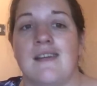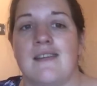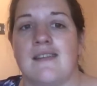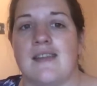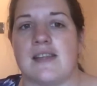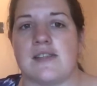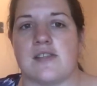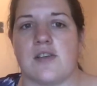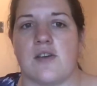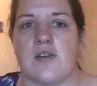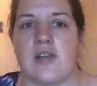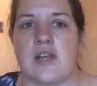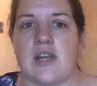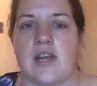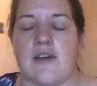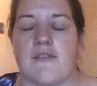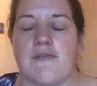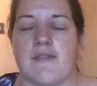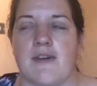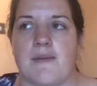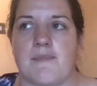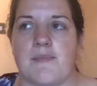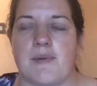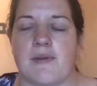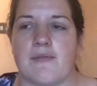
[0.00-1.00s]
there's only
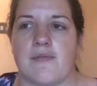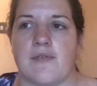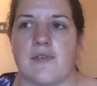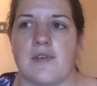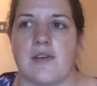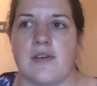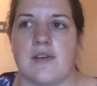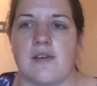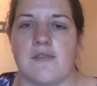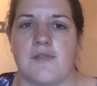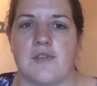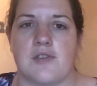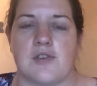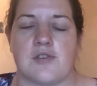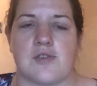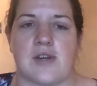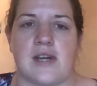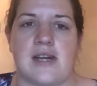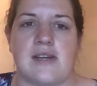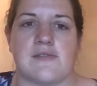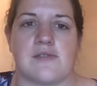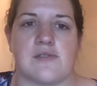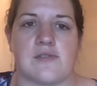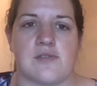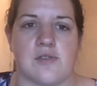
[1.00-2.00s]
enough fabric for the
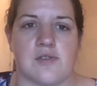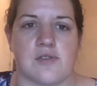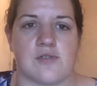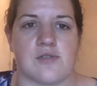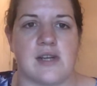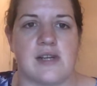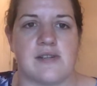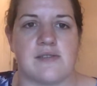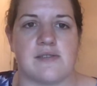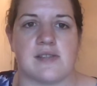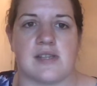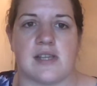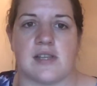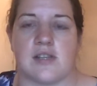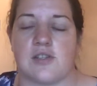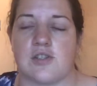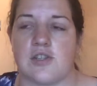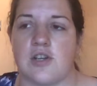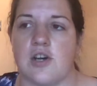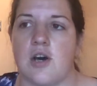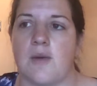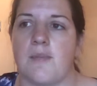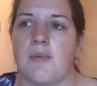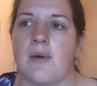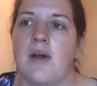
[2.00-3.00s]
trousers, not the trousers and the
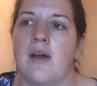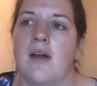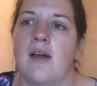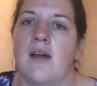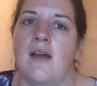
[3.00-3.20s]
top.